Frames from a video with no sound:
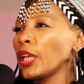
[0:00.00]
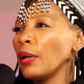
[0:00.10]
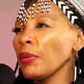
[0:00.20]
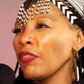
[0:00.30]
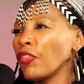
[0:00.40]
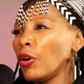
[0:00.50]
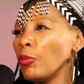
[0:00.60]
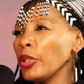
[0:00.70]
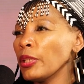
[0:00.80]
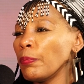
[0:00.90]
coming from
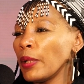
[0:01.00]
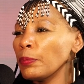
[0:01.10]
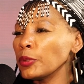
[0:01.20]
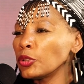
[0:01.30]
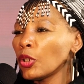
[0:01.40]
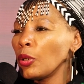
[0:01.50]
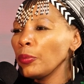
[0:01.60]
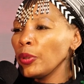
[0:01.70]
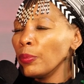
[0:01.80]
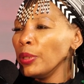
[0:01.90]
with the bell bottom
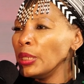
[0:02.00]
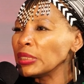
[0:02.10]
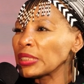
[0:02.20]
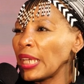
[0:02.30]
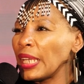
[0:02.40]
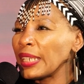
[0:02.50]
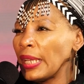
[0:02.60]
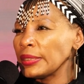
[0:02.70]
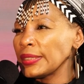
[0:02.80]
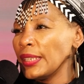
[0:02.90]
your miniskirt
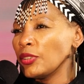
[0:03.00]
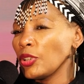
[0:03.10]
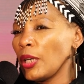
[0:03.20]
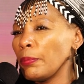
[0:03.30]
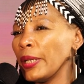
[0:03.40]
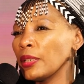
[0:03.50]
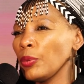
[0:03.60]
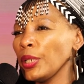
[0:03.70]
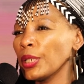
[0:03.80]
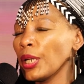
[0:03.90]
etc but
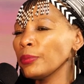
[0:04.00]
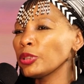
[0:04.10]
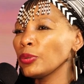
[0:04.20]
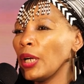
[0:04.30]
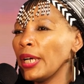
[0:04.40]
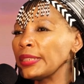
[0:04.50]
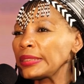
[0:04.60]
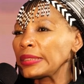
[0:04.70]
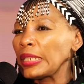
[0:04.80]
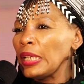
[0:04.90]
when it comes to
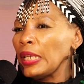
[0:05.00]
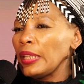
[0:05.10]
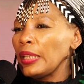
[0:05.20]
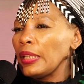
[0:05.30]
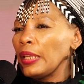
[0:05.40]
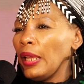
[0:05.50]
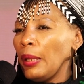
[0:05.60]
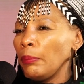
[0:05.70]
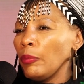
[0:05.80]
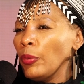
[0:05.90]
us I
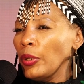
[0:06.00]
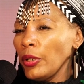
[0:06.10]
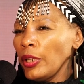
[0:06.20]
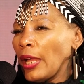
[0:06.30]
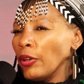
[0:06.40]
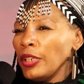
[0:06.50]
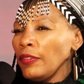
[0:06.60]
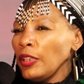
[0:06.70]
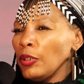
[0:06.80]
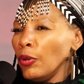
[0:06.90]
don't
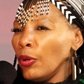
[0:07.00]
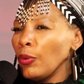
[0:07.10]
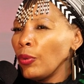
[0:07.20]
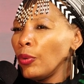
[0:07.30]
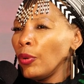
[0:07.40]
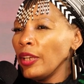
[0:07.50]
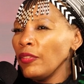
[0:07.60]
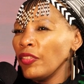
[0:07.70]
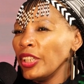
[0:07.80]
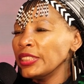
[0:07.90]
even know who
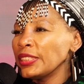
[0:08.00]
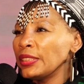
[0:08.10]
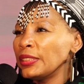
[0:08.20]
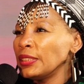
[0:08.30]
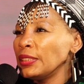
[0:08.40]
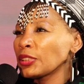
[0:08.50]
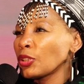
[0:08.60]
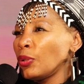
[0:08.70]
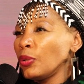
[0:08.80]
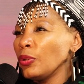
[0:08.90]
invented
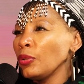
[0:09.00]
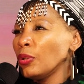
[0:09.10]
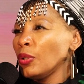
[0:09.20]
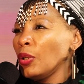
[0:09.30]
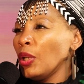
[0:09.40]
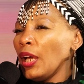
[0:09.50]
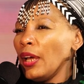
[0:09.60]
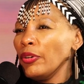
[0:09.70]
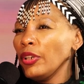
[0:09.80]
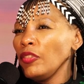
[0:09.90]
isicholo. I
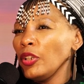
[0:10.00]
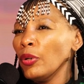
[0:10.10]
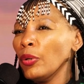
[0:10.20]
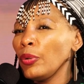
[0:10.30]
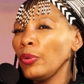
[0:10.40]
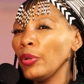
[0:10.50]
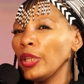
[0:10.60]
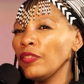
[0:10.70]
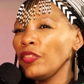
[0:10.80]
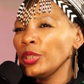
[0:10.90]
don't even know who
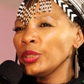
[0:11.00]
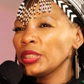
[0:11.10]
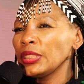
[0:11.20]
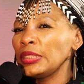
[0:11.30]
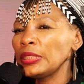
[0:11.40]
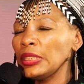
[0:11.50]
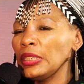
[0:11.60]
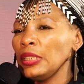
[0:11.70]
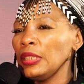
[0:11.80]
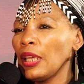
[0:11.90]
invented
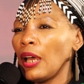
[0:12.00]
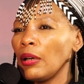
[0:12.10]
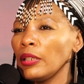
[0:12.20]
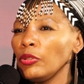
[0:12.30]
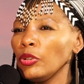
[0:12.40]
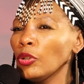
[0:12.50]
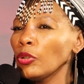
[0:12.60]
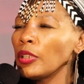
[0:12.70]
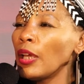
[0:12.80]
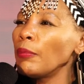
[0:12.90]
you know
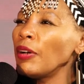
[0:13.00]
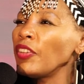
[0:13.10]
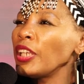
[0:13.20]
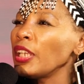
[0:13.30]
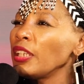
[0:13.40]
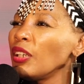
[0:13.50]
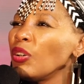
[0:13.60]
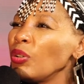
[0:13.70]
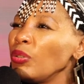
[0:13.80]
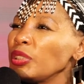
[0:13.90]
the vendor they
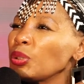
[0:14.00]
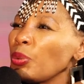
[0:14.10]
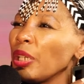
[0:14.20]
always wear